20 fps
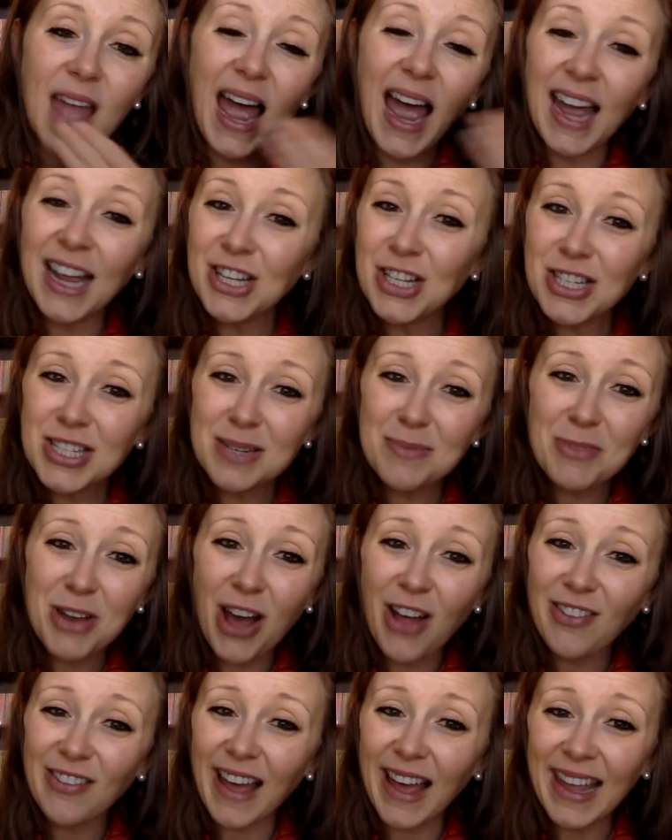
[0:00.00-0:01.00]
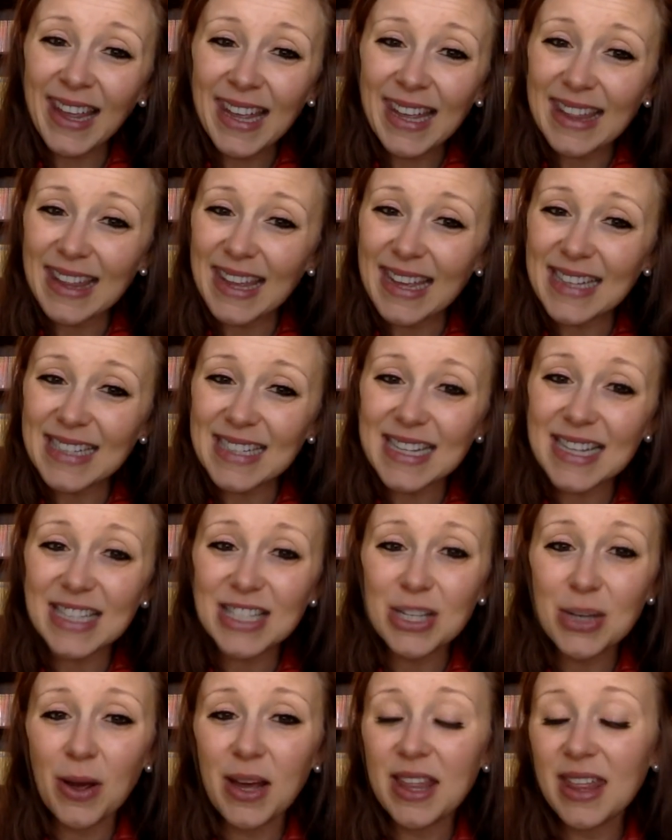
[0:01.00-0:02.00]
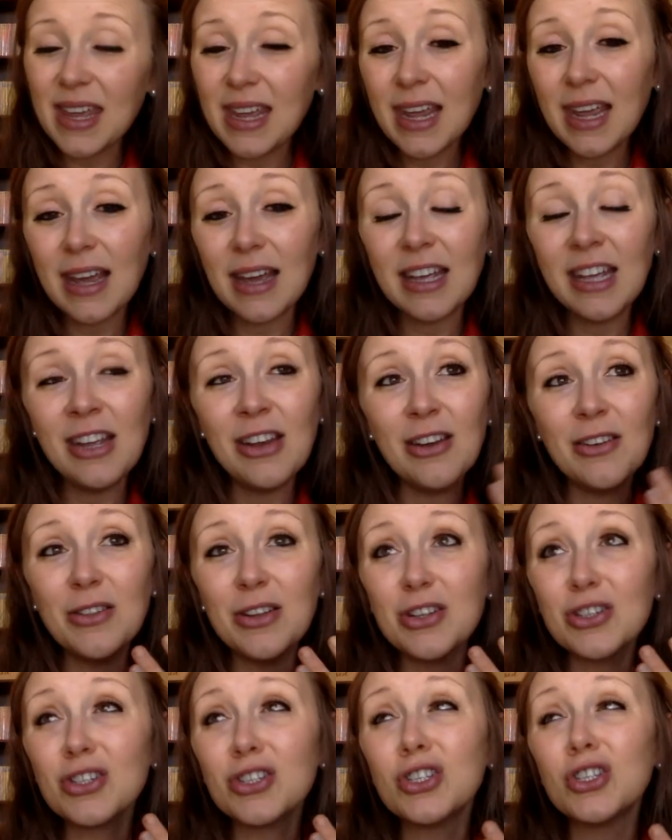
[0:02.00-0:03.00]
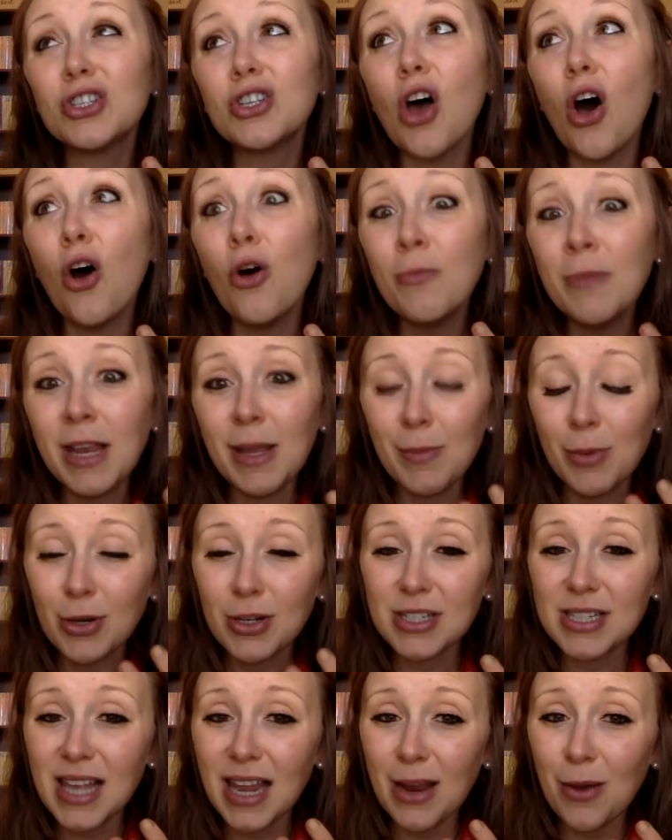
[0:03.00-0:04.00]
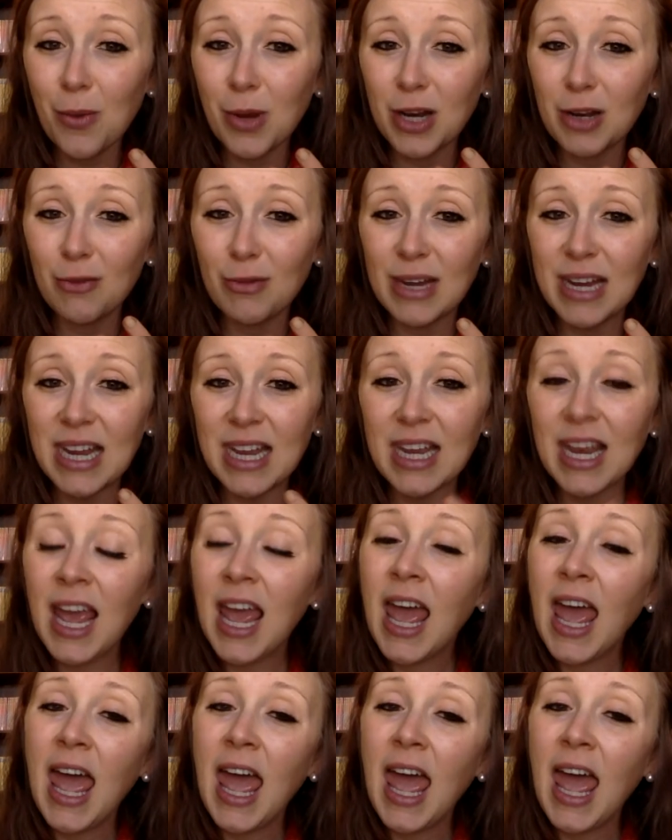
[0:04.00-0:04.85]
I just am not liking this. And so I think, you know, there's so many books that I want to read,